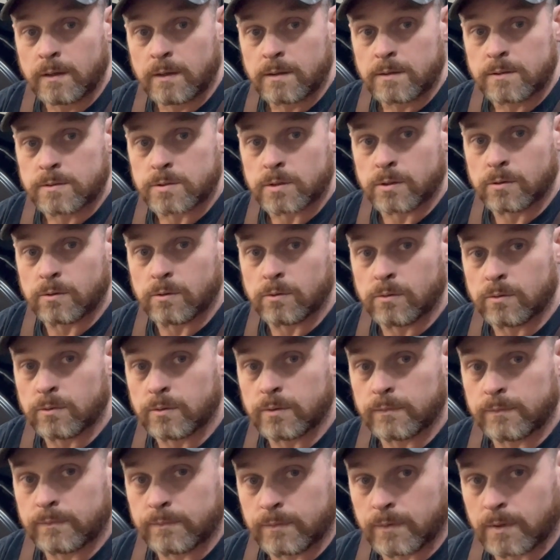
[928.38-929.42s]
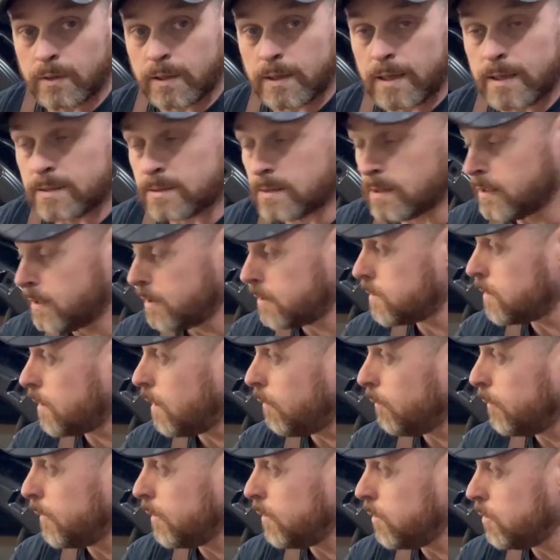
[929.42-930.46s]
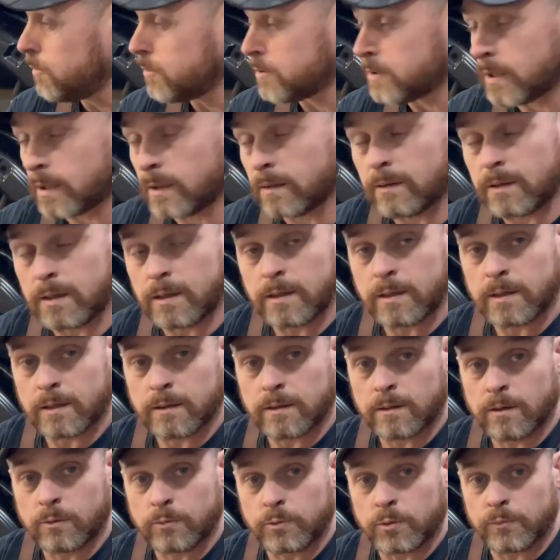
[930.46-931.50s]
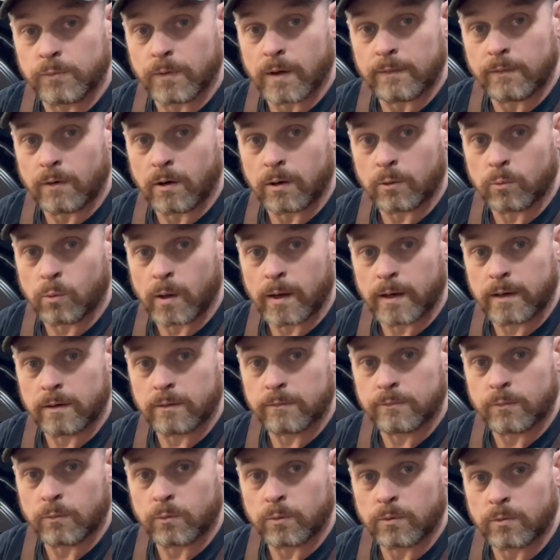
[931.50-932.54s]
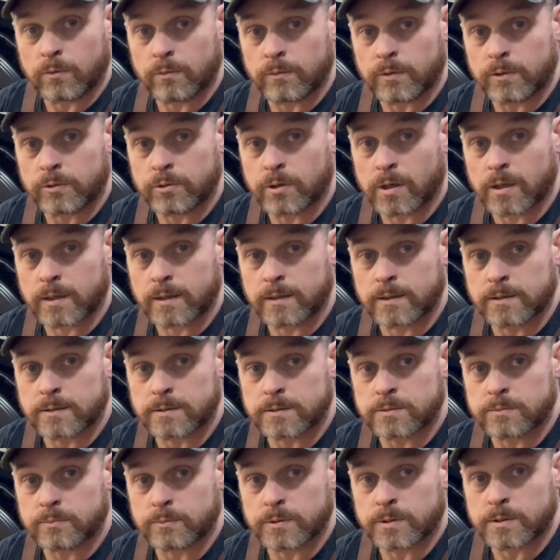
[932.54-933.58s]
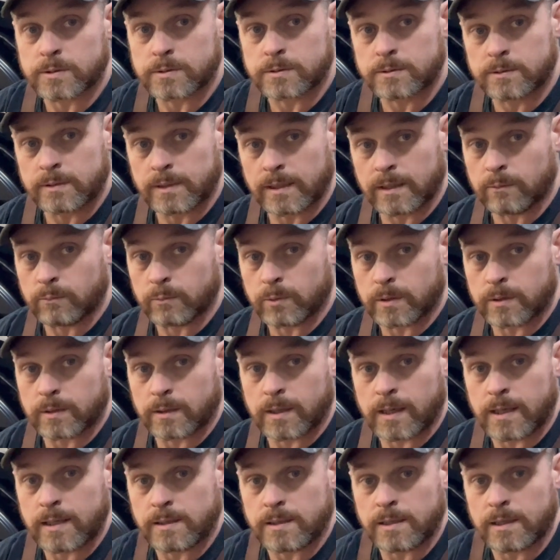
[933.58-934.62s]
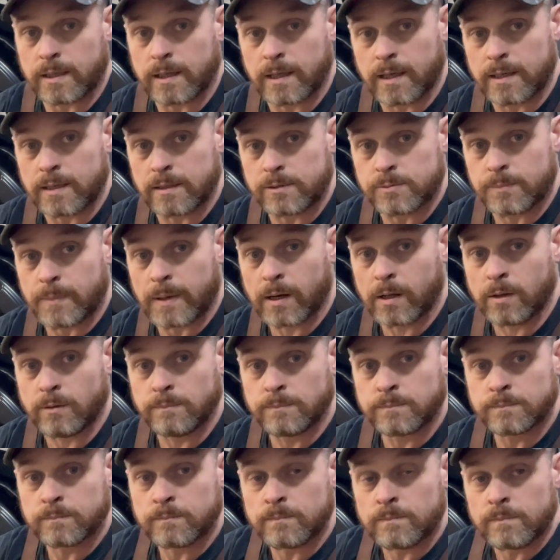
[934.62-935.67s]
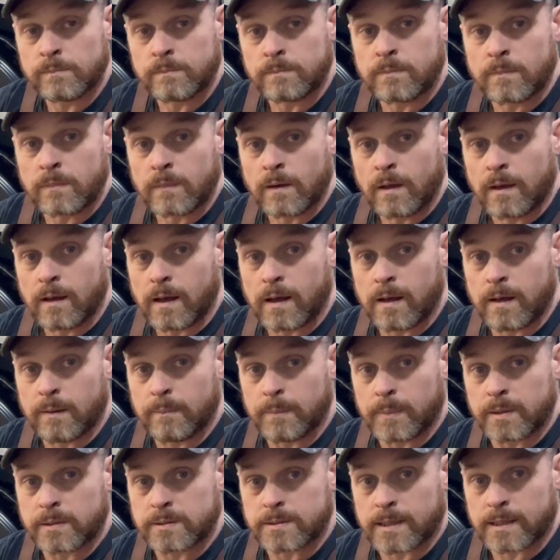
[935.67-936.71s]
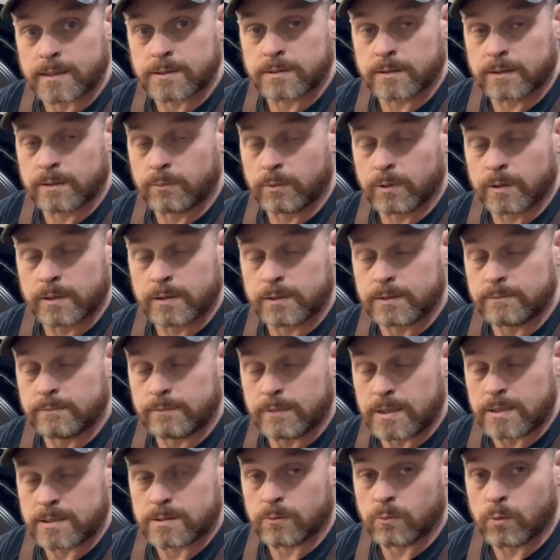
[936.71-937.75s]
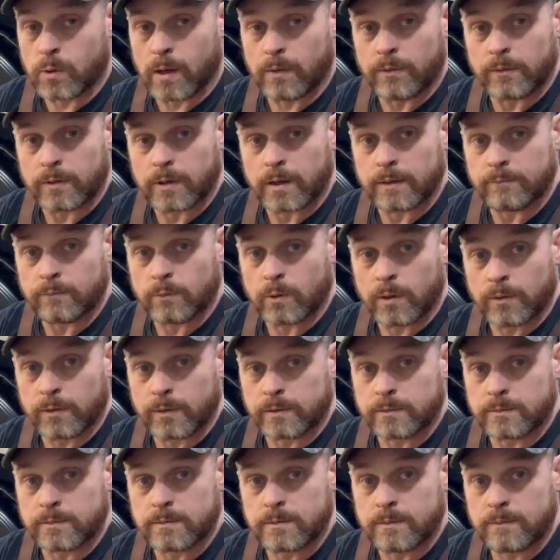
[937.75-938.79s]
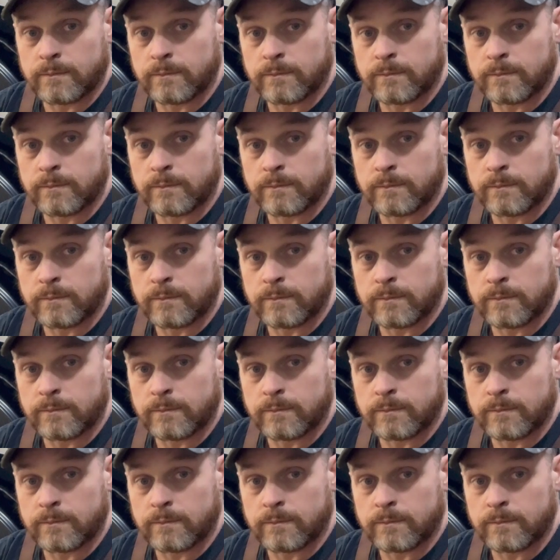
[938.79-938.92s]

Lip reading: So for the case of this, I'll be using the 025 hardwire for the truck because we're just dealing with an 18 gauge metal. But it's actually a really decent welder. I've welded